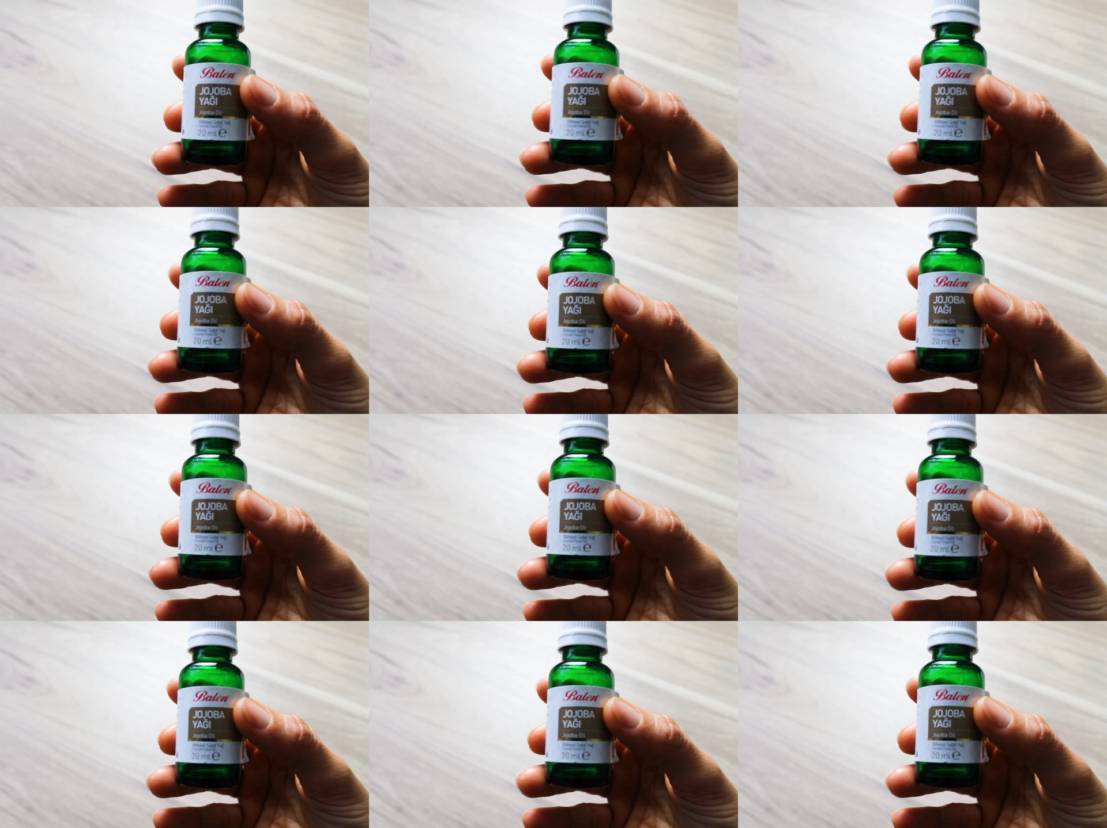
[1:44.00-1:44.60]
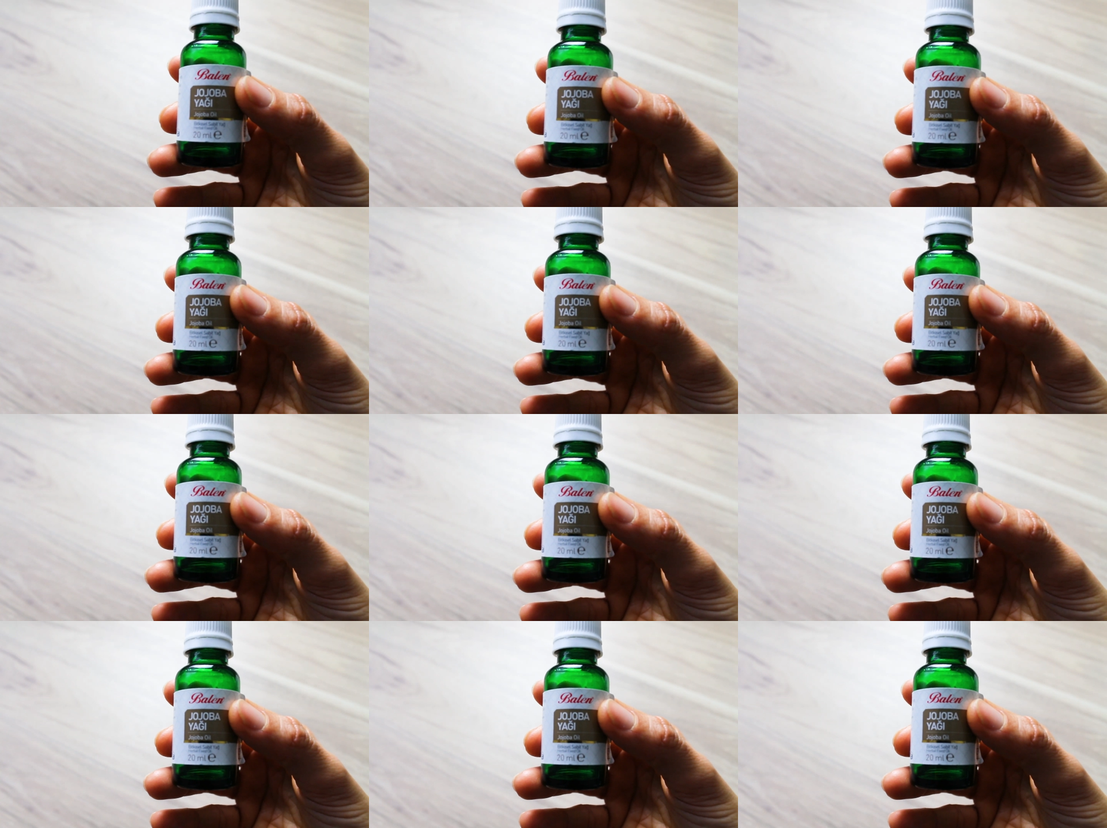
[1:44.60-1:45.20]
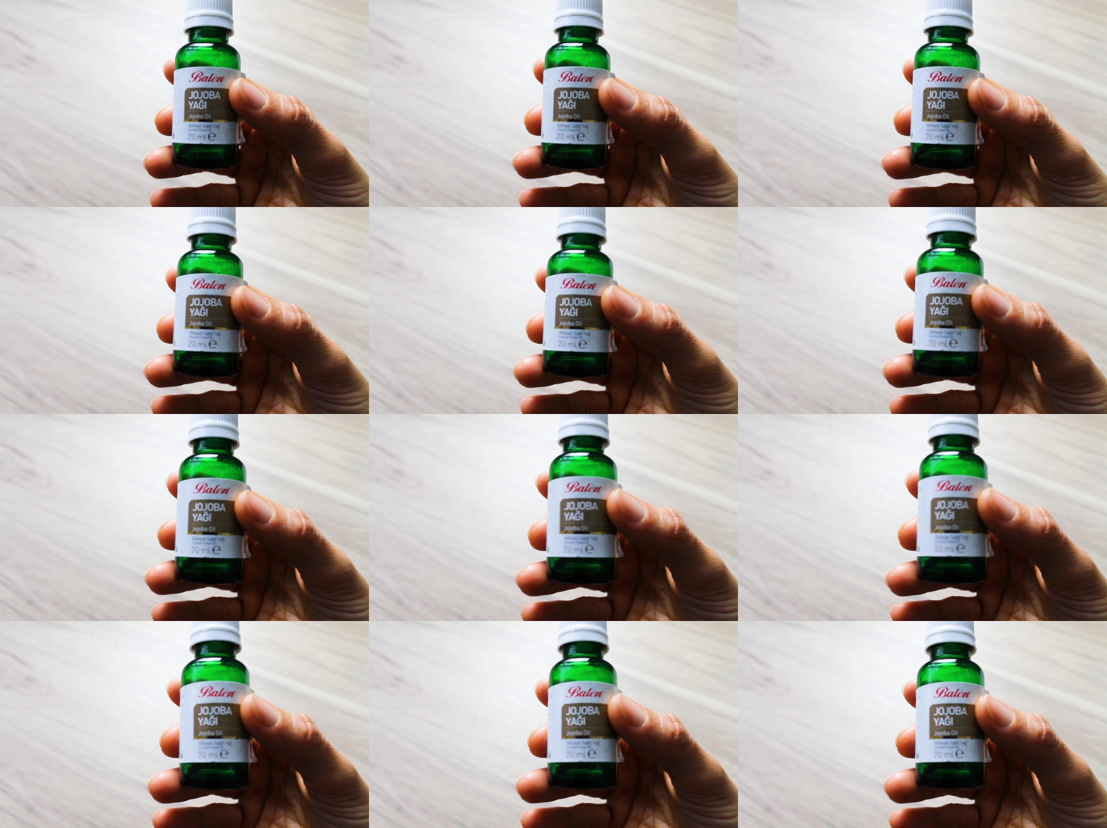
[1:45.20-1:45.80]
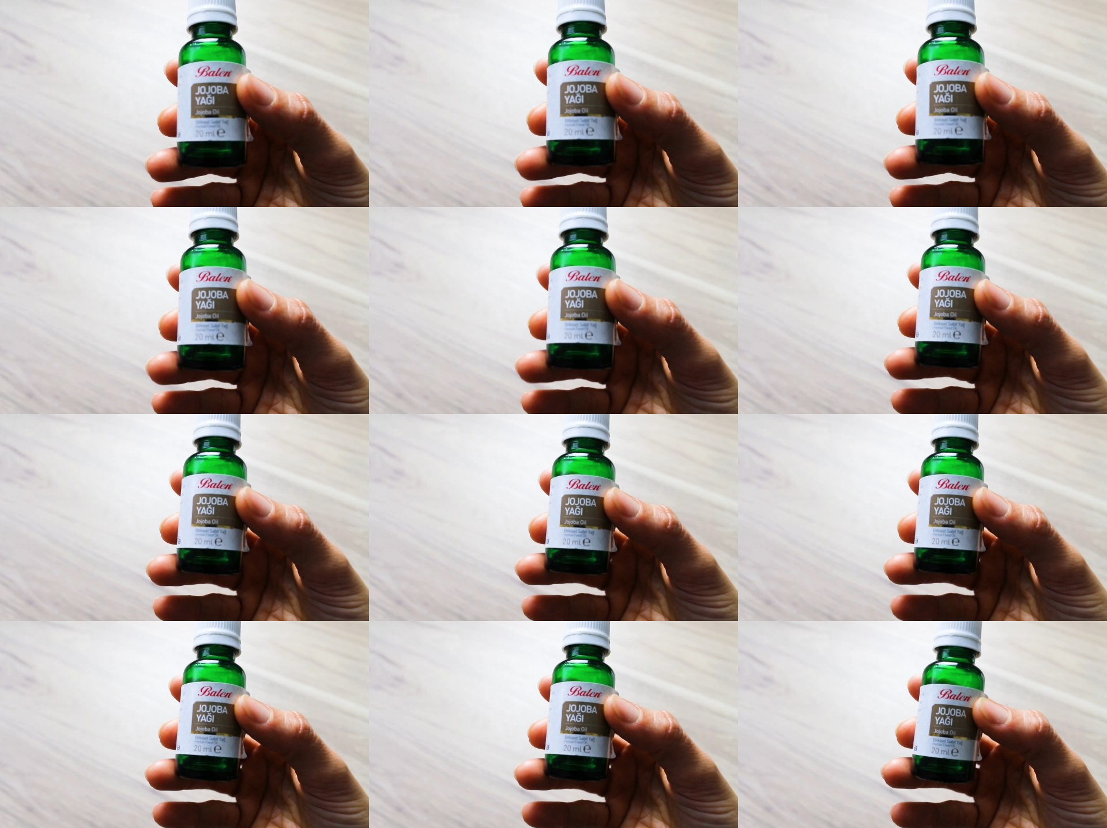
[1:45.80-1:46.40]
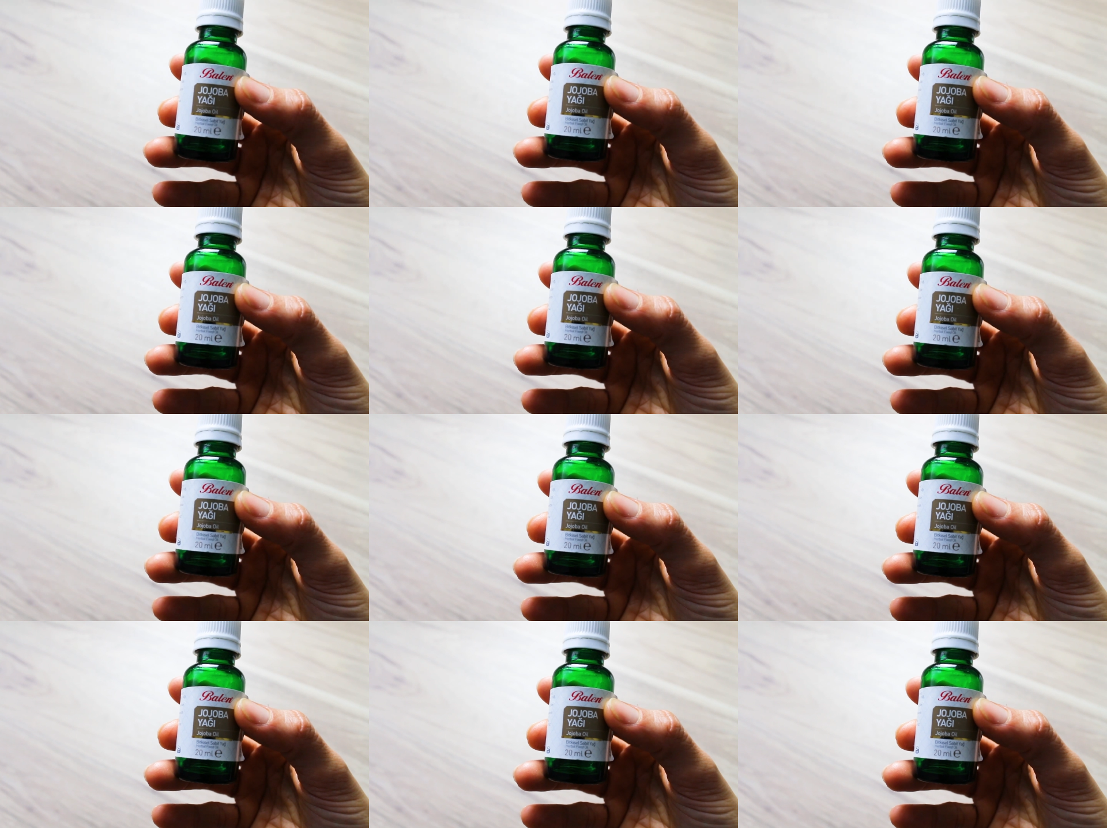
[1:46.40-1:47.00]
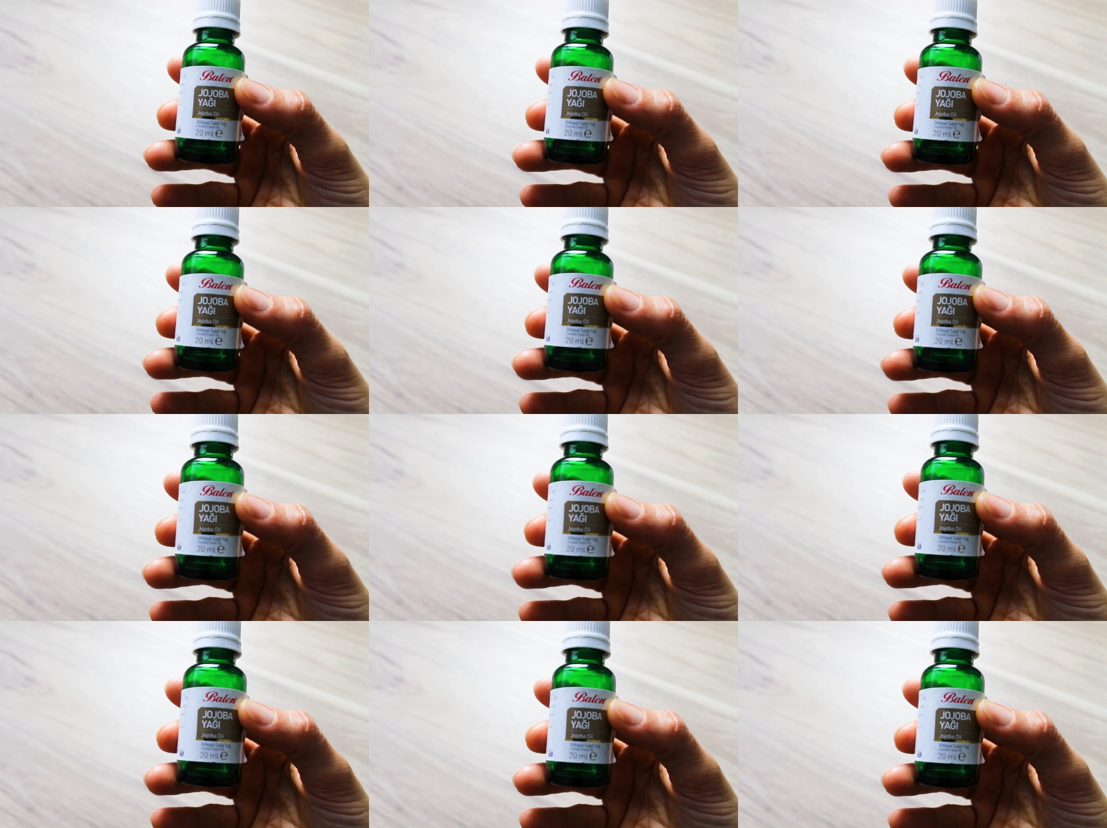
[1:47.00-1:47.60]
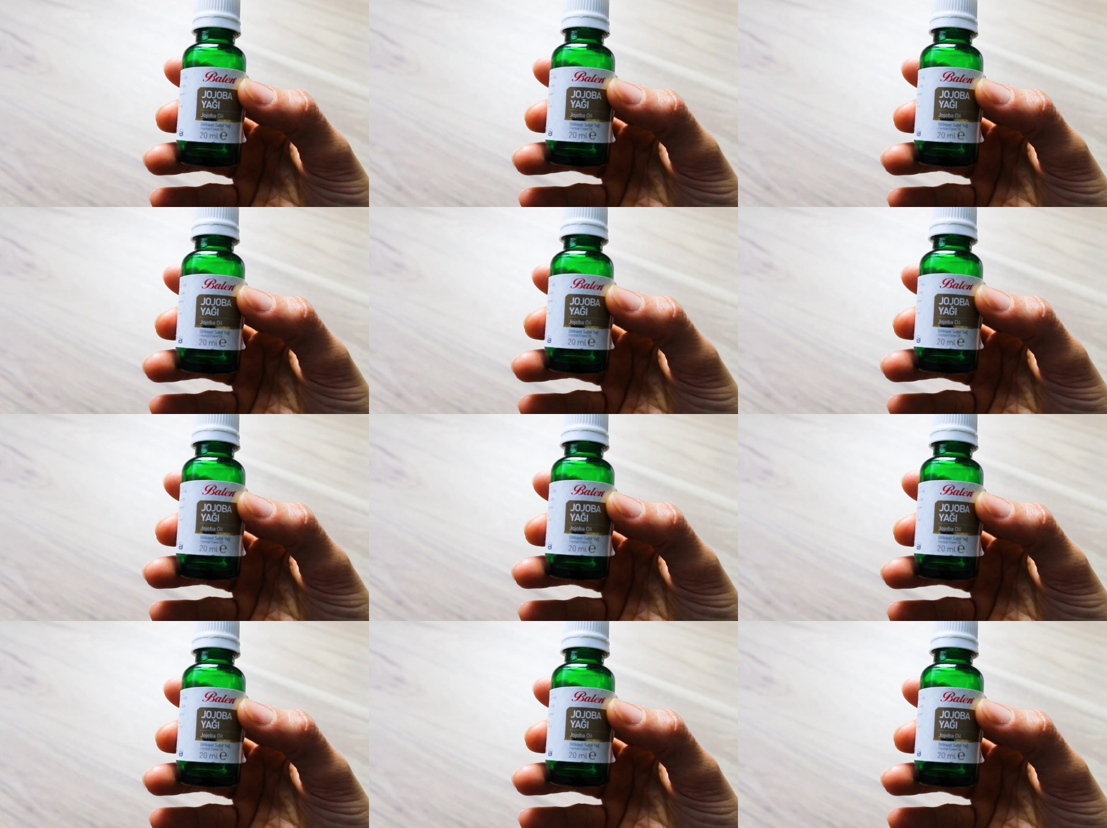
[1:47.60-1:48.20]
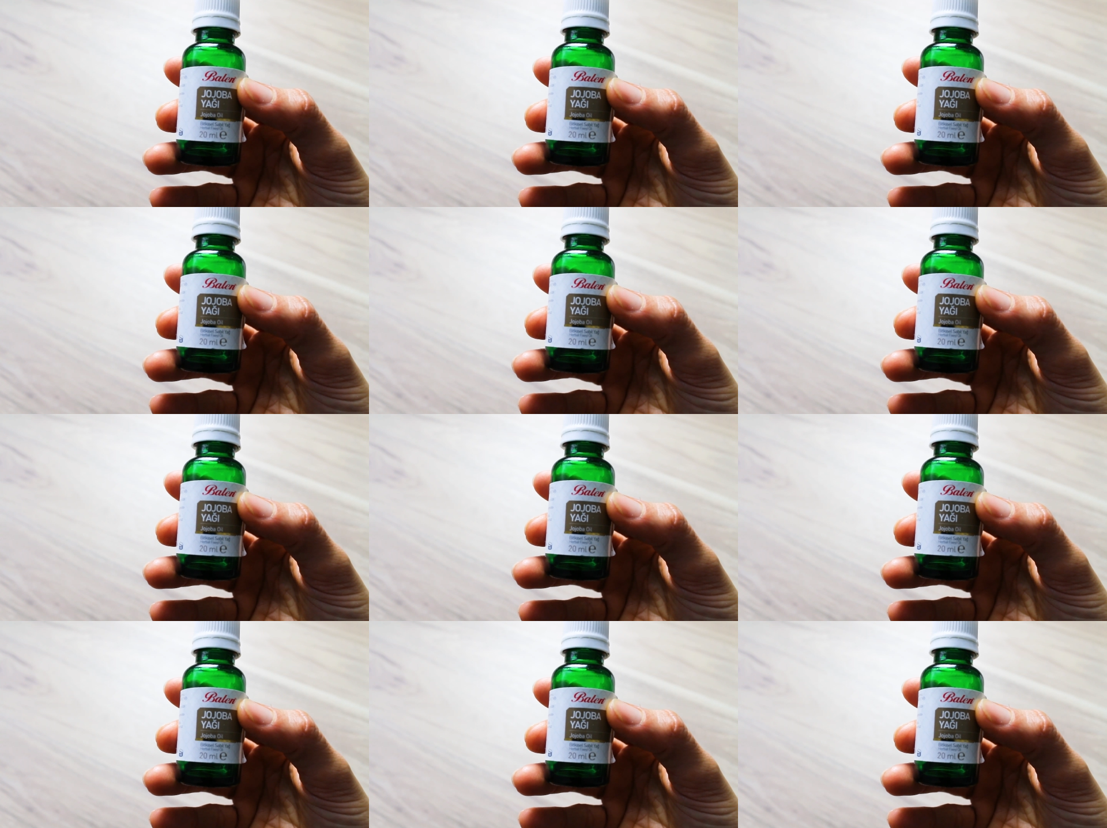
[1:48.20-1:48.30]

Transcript: Nobody's mouth can be seen.